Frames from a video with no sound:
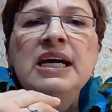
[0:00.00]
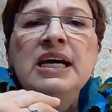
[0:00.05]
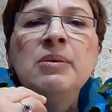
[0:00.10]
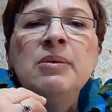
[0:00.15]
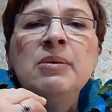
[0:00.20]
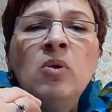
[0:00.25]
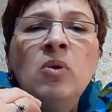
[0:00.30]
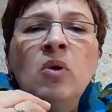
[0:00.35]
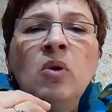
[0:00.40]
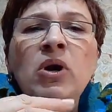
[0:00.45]

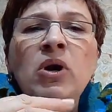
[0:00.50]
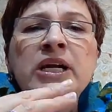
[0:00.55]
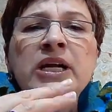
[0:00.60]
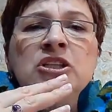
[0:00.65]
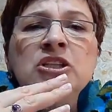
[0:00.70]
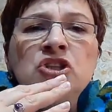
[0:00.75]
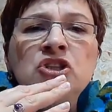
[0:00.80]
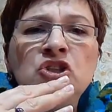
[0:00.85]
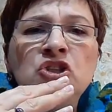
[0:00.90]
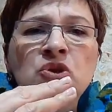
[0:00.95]
more
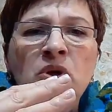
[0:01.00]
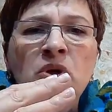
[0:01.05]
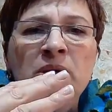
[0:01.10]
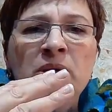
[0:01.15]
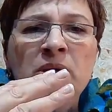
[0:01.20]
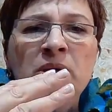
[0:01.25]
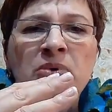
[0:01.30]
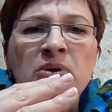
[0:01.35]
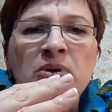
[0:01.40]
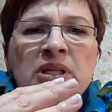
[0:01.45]

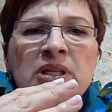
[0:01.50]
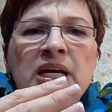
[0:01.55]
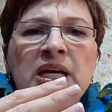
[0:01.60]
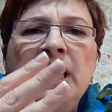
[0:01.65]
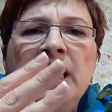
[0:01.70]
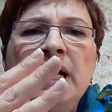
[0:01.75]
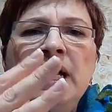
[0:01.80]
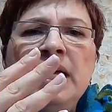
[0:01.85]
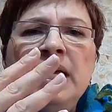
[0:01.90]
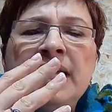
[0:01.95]
enjoyable.
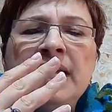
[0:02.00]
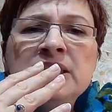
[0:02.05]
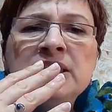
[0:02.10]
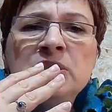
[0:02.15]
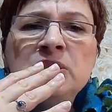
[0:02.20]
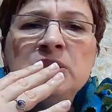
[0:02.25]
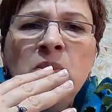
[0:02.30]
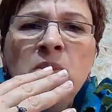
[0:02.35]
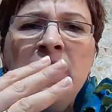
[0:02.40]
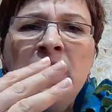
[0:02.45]

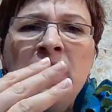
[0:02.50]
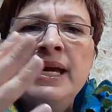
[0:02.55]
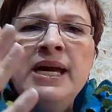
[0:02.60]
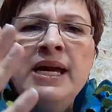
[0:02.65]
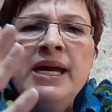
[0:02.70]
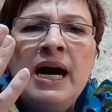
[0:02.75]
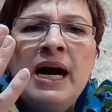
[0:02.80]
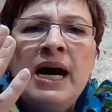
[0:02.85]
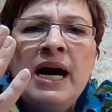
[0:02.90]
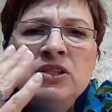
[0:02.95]
That's
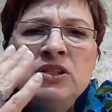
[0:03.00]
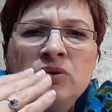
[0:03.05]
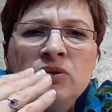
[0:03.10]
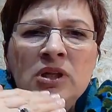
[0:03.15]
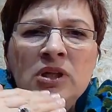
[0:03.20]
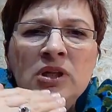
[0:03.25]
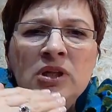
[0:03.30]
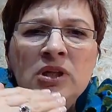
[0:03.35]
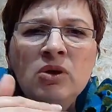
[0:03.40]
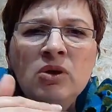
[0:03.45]
why I do
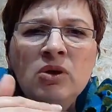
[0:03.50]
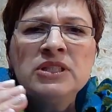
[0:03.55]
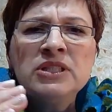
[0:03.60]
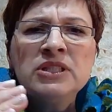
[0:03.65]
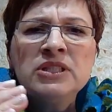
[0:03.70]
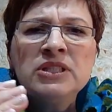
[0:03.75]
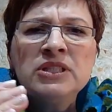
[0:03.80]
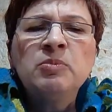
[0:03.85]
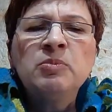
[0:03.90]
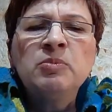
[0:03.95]
lots
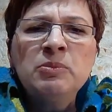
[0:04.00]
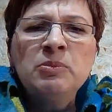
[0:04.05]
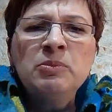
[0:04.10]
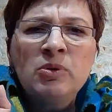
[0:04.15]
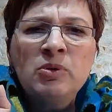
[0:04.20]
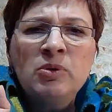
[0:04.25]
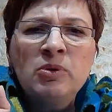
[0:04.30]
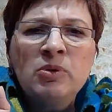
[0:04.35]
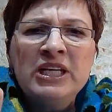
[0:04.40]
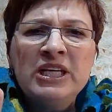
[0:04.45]
of
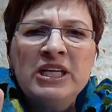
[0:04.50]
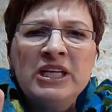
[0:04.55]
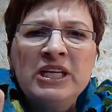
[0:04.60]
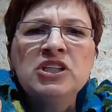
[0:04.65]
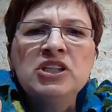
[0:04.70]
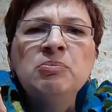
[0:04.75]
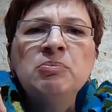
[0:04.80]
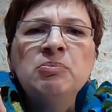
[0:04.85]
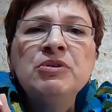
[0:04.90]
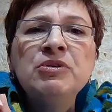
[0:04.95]

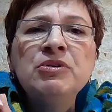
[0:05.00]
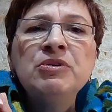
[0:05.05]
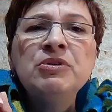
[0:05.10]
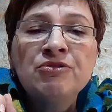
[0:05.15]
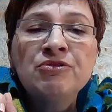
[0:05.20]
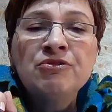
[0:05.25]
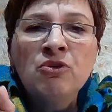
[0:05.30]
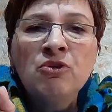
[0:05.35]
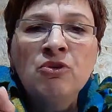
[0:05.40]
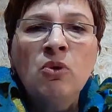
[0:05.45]
preparation
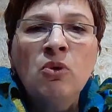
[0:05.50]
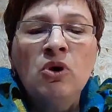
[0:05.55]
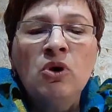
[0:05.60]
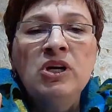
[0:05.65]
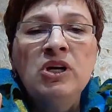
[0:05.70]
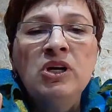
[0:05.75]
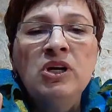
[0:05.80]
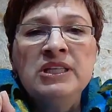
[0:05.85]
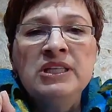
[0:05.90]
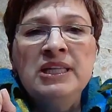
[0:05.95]
before
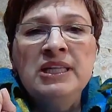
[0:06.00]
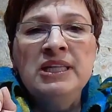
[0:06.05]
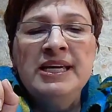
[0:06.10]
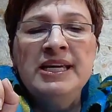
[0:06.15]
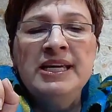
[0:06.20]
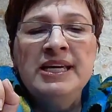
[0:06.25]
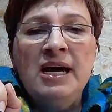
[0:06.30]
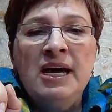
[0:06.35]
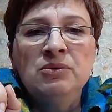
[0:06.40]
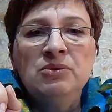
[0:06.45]
the
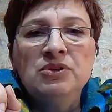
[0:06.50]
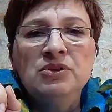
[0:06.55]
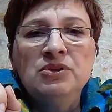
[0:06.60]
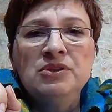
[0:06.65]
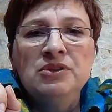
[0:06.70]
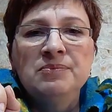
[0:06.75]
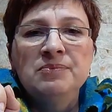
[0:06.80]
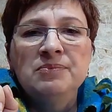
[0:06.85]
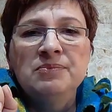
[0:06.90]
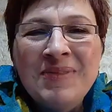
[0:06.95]

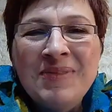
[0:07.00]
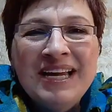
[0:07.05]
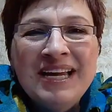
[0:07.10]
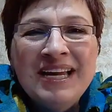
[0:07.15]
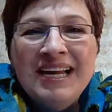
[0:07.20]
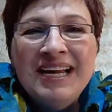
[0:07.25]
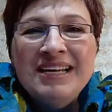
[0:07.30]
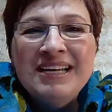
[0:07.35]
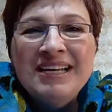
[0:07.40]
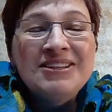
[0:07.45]
layout.
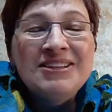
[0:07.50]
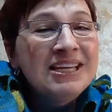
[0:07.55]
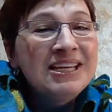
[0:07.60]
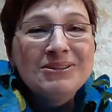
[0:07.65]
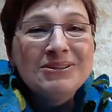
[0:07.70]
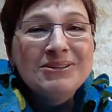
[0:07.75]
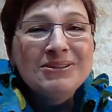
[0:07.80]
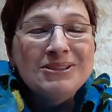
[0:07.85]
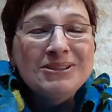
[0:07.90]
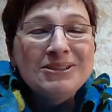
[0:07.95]

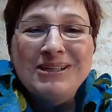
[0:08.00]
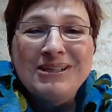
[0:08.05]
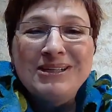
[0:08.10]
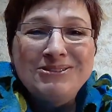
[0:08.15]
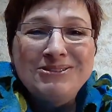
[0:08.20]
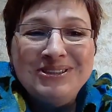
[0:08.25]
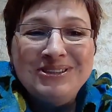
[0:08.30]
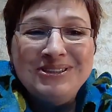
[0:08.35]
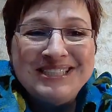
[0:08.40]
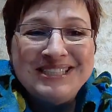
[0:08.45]
Thank you so much
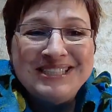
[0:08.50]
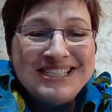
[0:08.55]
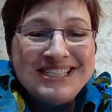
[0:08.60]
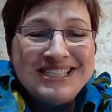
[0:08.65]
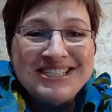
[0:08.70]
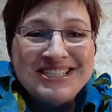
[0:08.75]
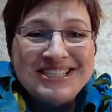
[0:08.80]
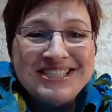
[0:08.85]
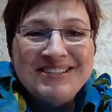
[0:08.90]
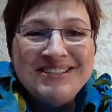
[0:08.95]
for your
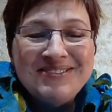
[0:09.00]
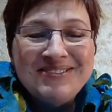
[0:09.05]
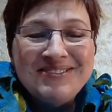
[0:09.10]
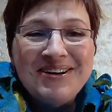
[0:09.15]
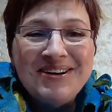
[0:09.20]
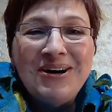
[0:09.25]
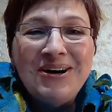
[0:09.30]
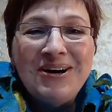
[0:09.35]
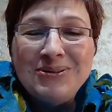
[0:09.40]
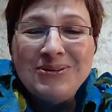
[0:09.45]
attention.
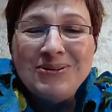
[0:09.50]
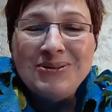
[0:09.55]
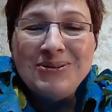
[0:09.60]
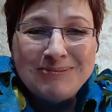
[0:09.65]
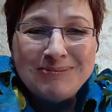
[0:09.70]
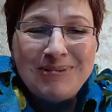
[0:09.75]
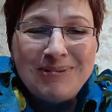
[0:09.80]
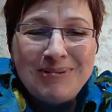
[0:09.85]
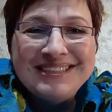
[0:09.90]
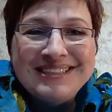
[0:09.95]
All the
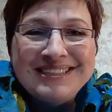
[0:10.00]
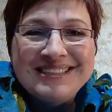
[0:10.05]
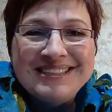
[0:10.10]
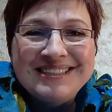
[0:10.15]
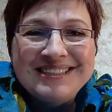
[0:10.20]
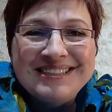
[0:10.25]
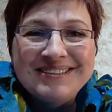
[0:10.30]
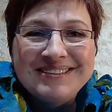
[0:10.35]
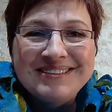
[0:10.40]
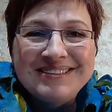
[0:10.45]
best.
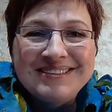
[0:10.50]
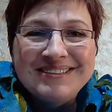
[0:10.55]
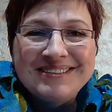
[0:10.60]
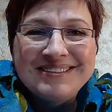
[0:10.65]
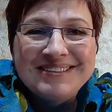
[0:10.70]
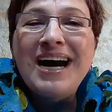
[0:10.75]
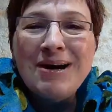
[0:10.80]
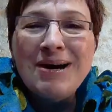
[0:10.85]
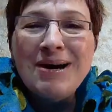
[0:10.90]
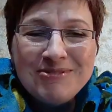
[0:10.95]

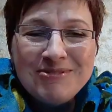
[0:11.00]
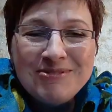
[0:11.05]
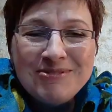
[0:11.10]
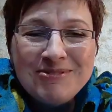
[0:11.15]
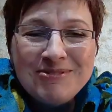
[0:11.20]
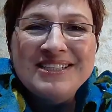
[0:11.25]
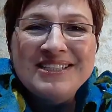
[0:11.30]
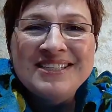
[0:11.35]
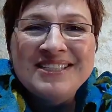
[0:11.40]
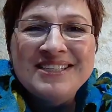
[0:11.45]
Happy
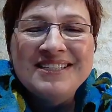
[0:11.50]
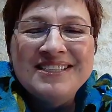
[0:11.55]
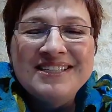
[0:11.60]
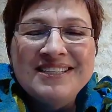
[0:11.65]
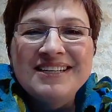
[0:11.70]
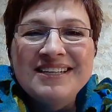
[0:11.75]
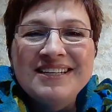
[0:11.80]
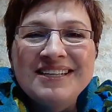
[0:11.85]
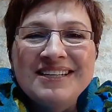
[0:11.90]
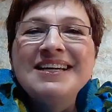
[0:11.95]
felting.
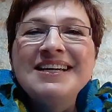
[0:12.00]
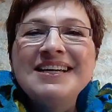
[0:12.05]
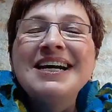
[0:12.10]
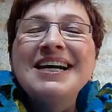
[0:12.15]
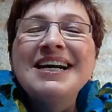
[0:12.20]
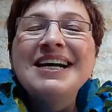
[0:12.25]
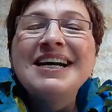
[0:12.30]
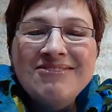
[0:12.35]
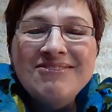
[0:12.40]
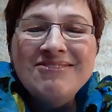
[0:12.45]

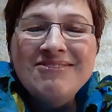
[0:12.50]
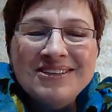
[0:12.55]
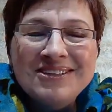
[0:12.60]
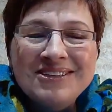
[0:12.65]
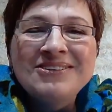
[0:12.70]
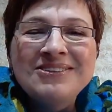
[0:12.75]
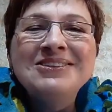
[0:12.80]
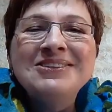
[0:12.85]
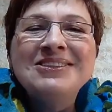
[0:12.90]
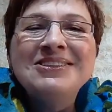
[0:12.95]
Have a
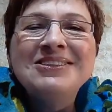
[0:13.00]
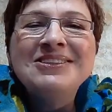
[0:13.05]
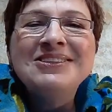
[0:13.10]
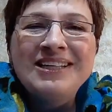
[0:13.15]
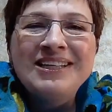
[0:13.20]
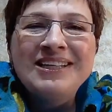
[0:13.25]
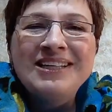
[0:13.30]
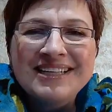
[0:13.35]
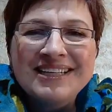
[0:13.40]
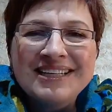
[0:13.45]
good
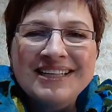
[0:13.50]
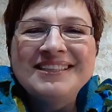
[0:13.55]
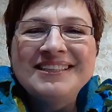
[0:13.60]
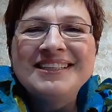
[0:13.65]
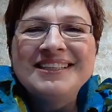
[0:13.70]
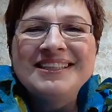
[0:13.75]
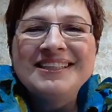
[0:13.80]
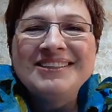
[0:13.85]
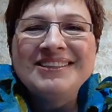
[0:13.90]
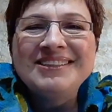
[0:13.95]

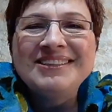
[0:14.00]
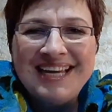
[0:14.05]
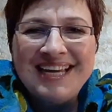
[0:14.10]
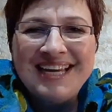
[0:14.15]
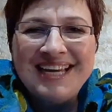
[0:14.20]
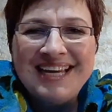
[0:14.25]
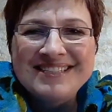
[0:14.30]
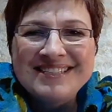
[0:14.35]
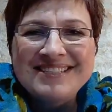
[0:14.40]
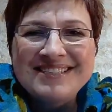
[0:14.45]
relaxing
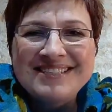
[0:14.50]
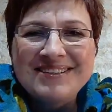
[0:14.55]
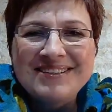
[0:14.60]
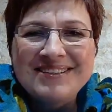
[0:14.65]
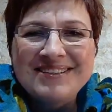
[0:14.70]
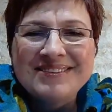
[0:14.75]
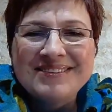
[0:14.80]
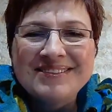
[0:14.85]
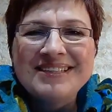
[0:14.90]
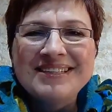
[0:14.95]
weekend.
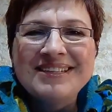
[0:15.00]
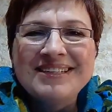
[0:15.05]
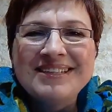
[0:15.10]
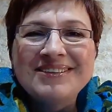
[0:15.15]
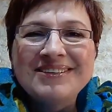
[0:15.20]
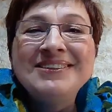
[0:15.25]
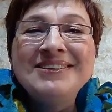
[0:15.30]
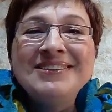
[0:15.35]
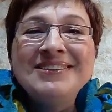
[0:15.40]
Good